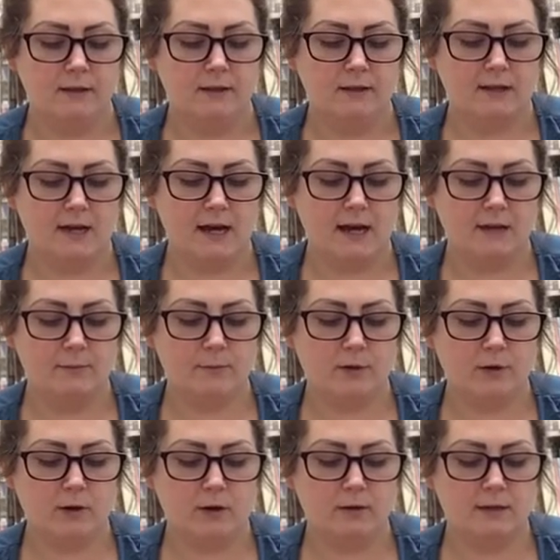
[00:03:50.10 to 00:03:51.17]
the cotton
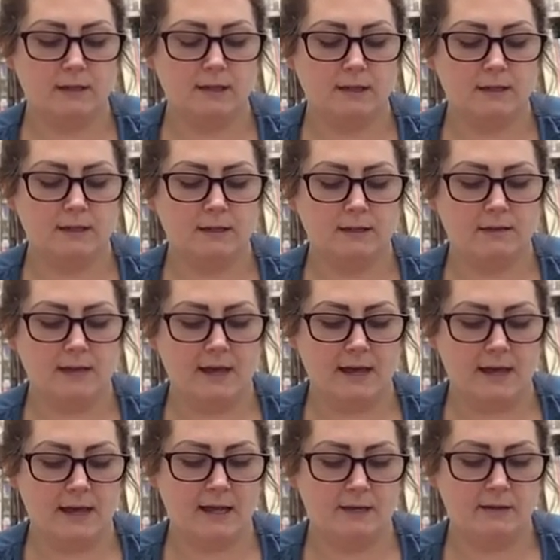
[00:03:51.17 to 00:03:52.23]
ball in
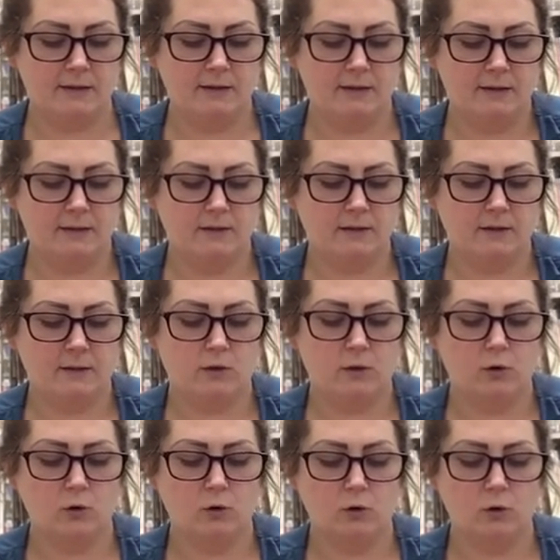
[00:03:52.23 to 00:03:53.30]
that
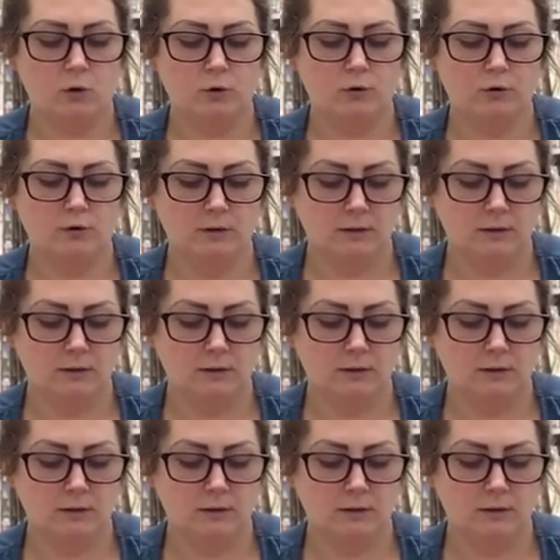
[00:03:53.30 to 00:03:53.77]
hole.